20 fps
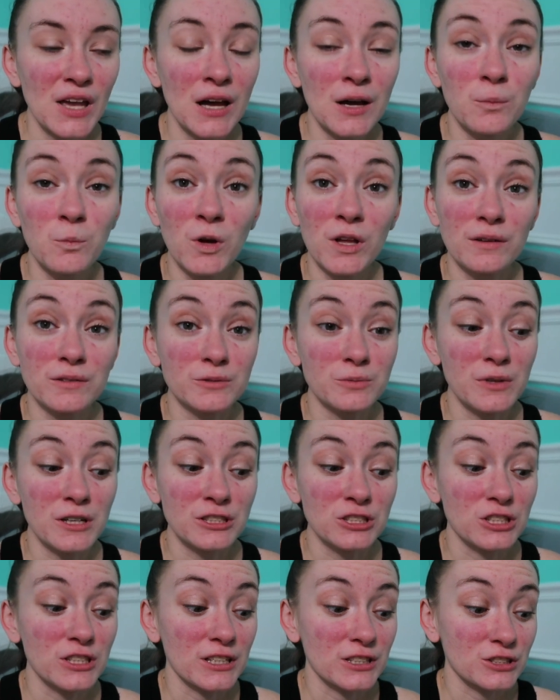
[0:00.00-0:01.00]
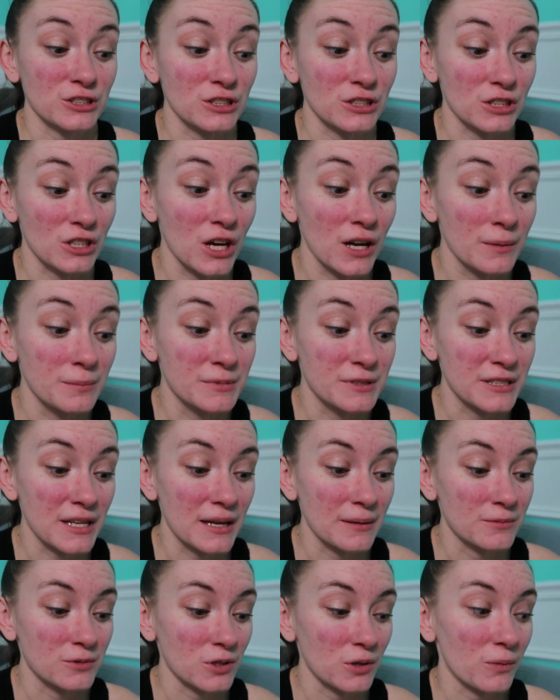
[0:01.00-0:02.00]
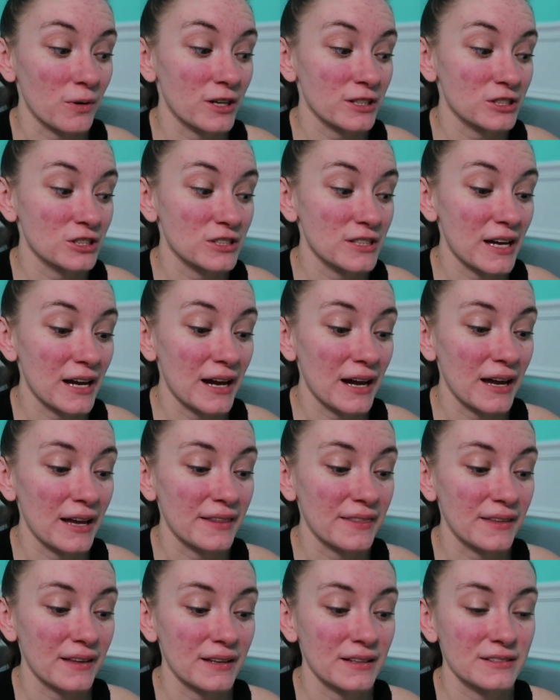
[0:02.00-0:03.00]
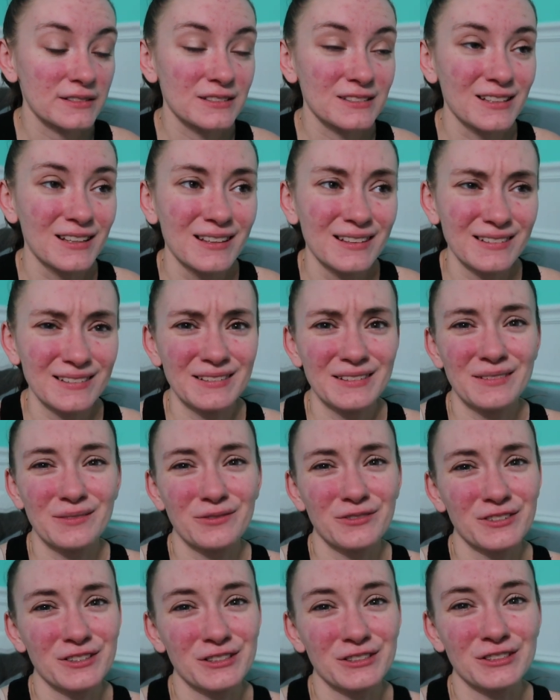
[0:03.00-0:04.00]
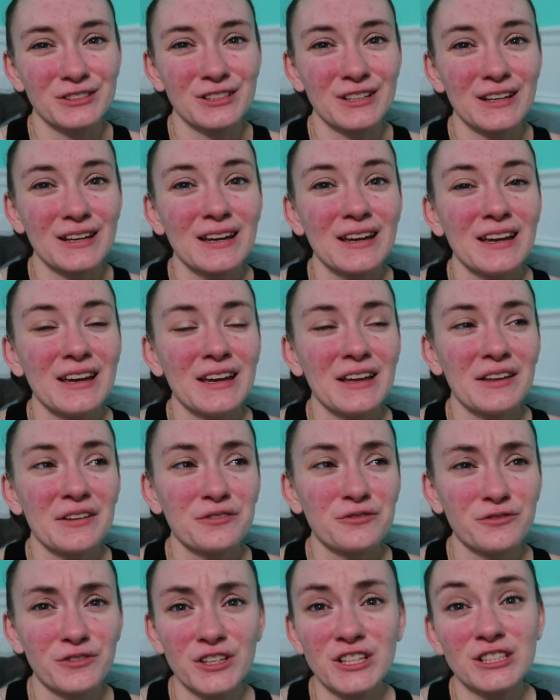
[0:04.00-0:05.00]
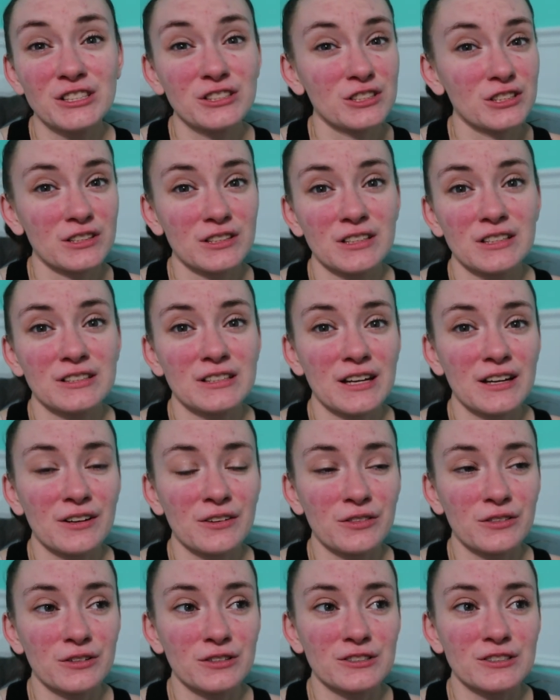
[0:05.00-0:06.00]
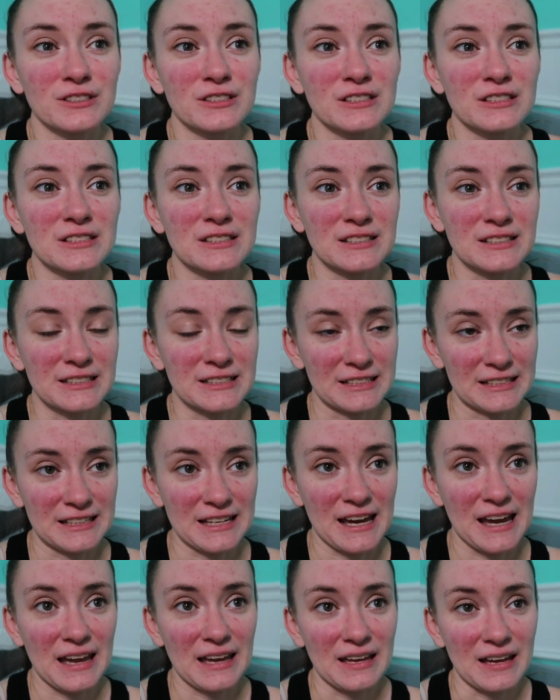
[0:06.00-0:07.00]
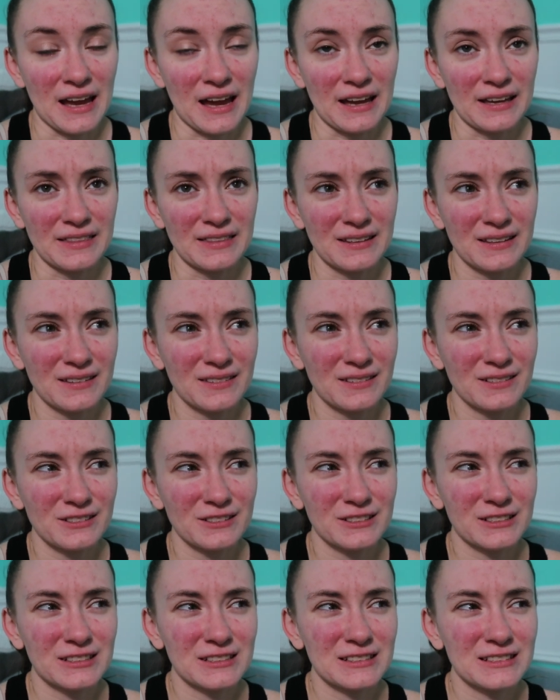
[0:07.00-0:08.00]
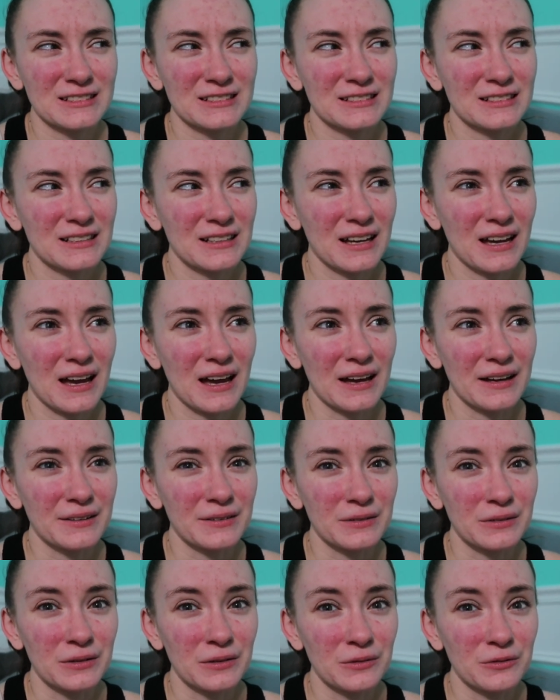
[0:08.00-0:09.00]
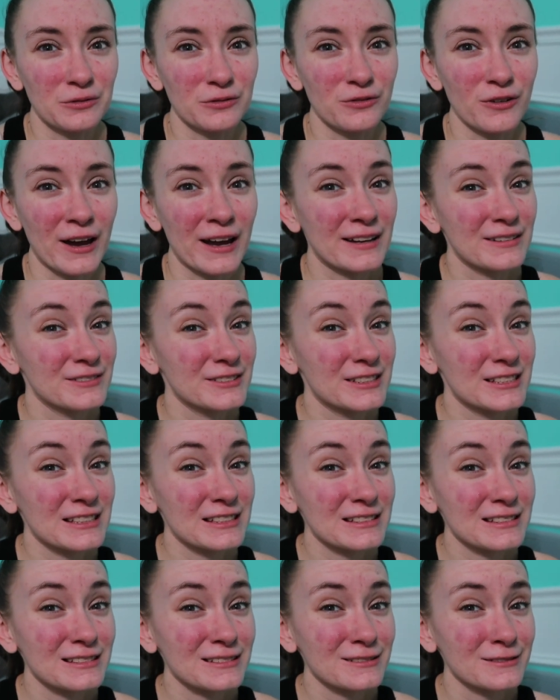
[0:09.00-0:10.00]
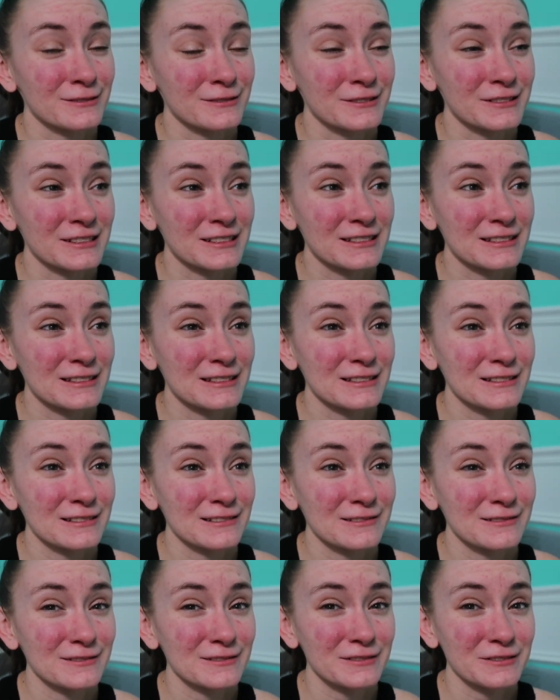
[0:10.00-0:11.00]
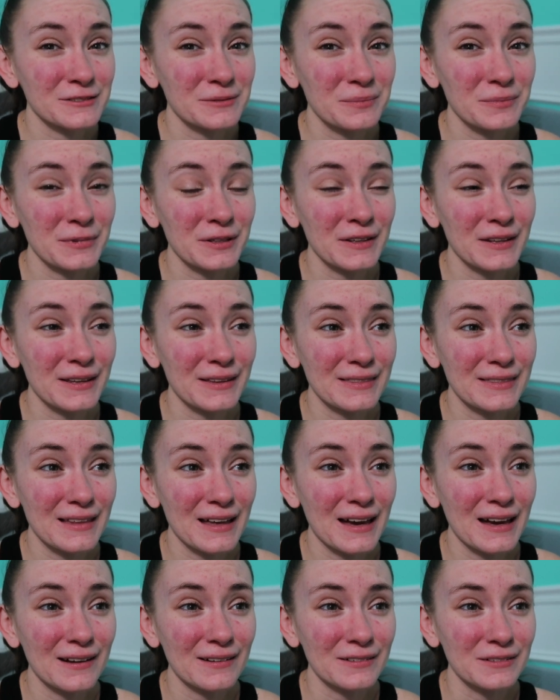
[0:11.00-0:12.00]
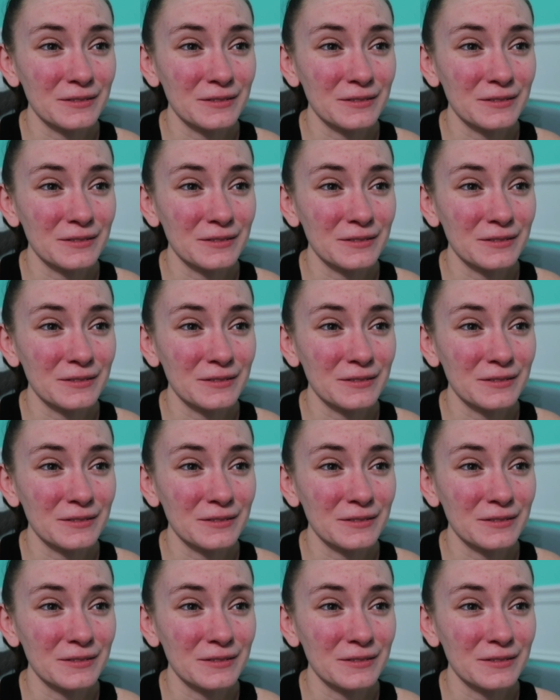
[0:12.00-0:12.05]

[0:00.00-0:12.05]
um, while I was watching actually Cubs game so I watched that and then I still ended up finishing finishing the entire third season today I think there's I don't know, five seasons or six seasons or something like that.